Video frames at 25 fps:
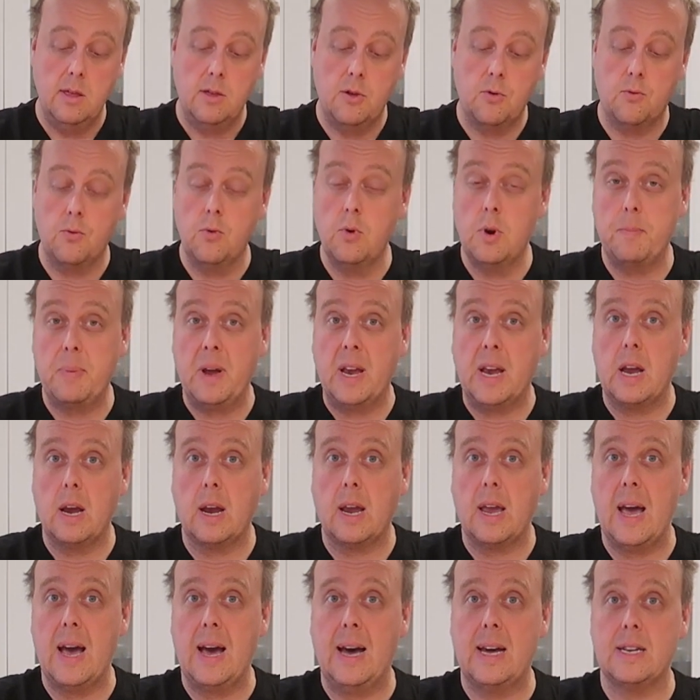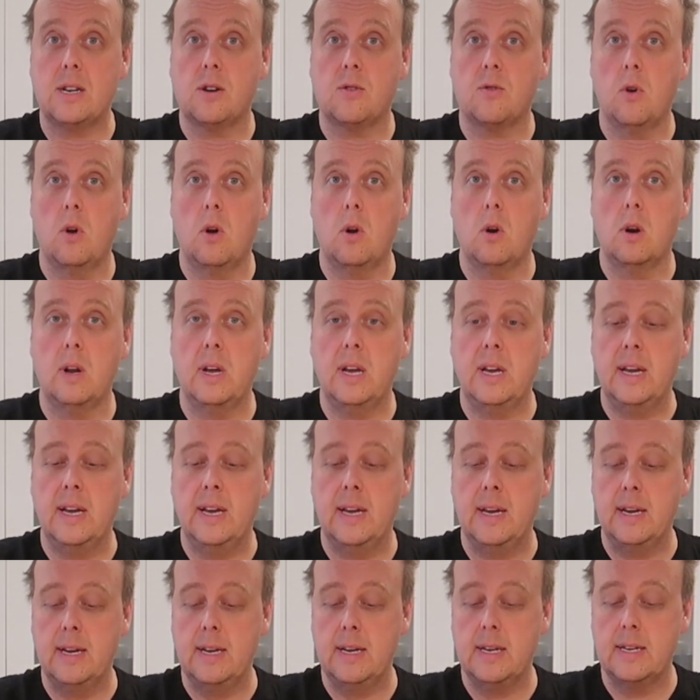The rutabaga casserole
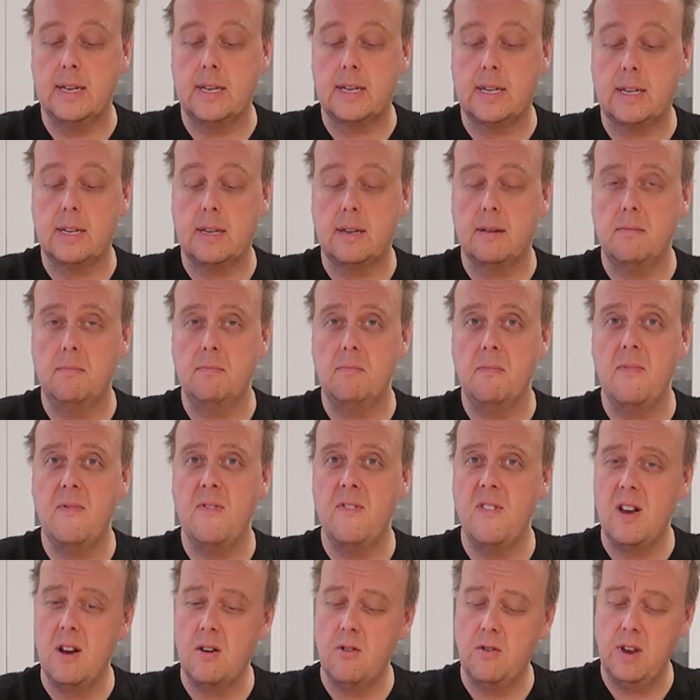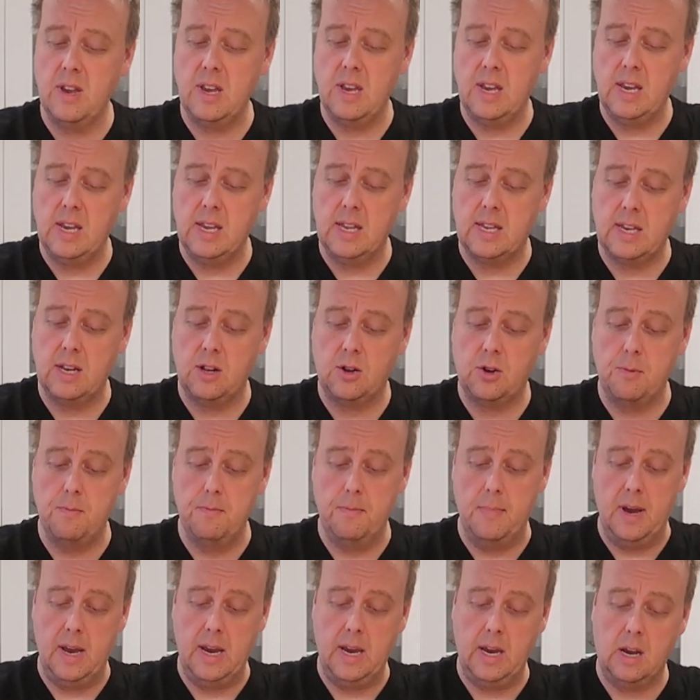is very easy to
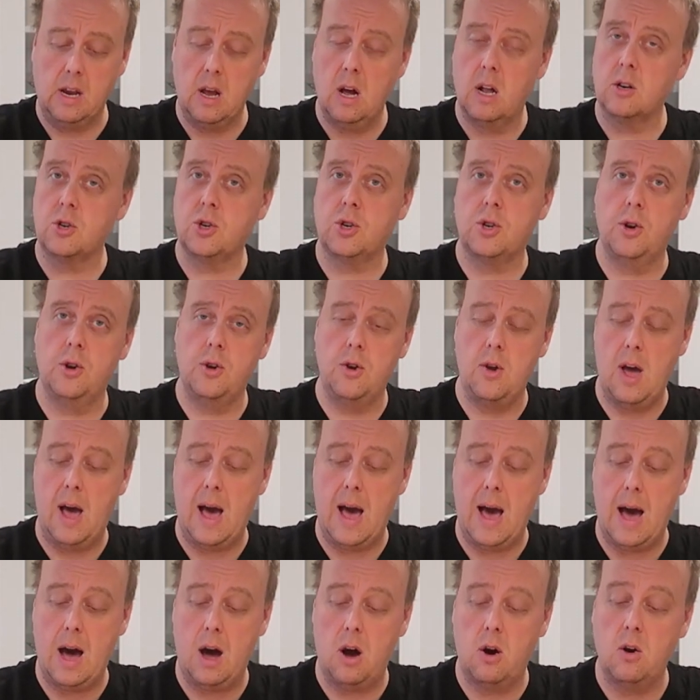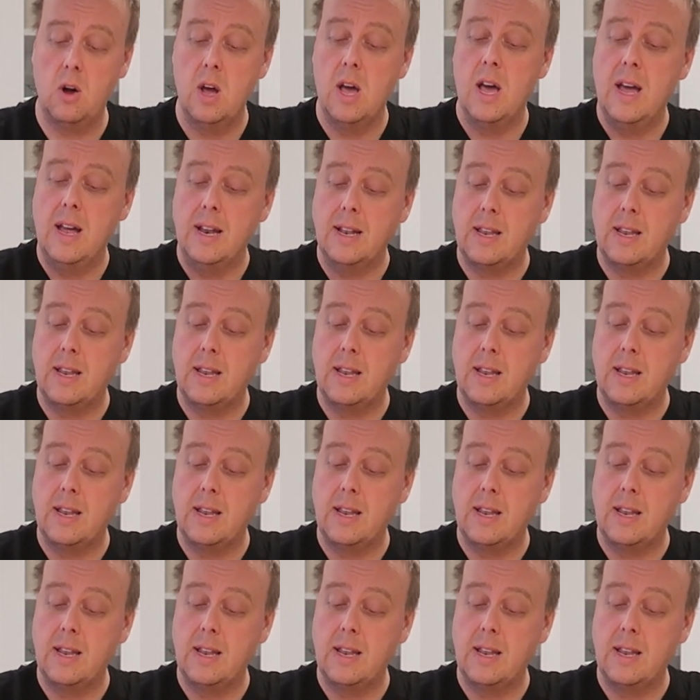make. I'll show you how.